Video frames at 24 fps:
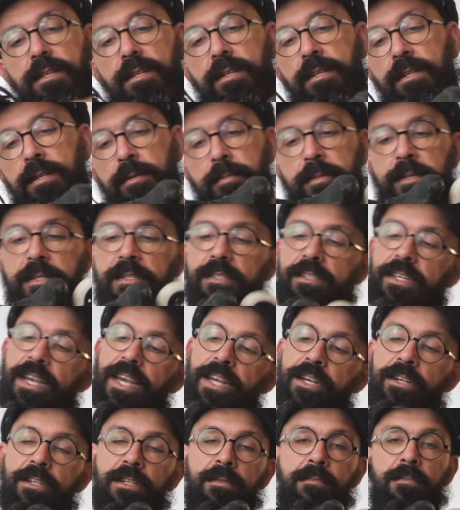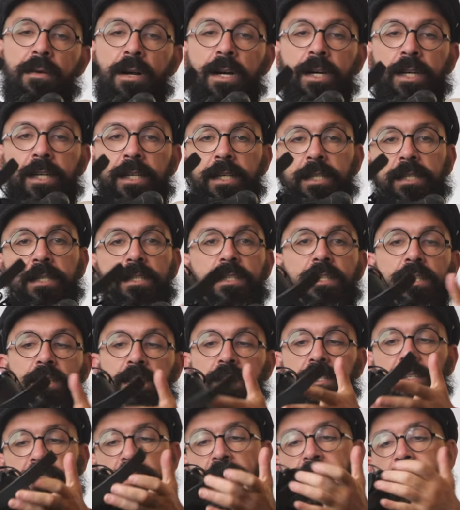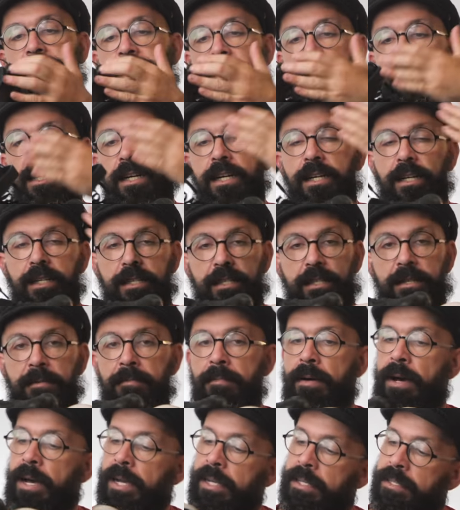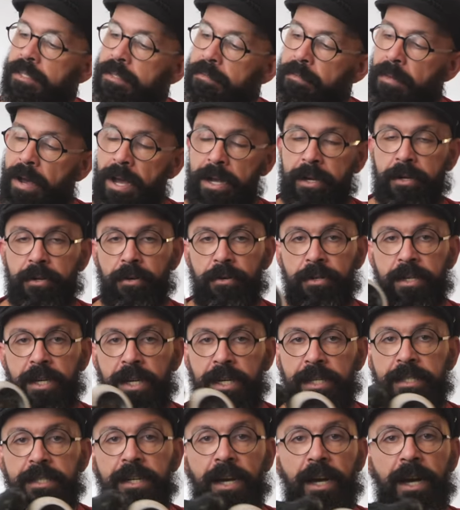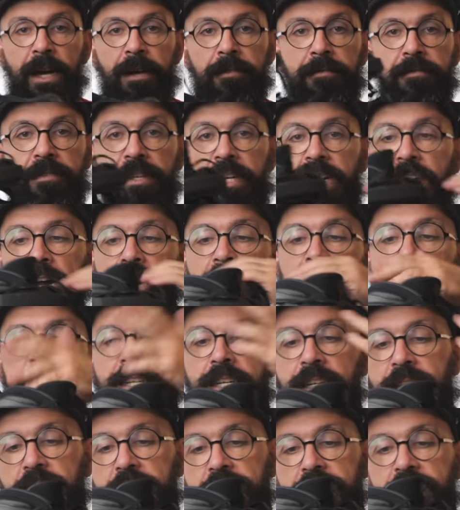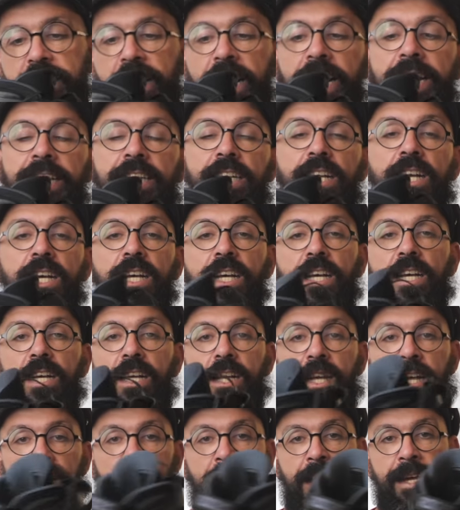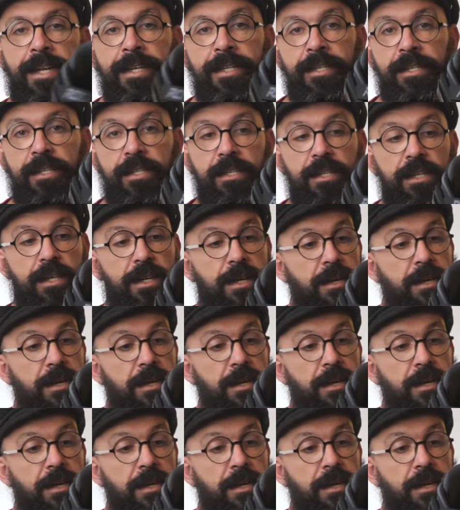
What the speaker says: urban skate on the market. This is like a customized micro Delta F that I gutted to skate. And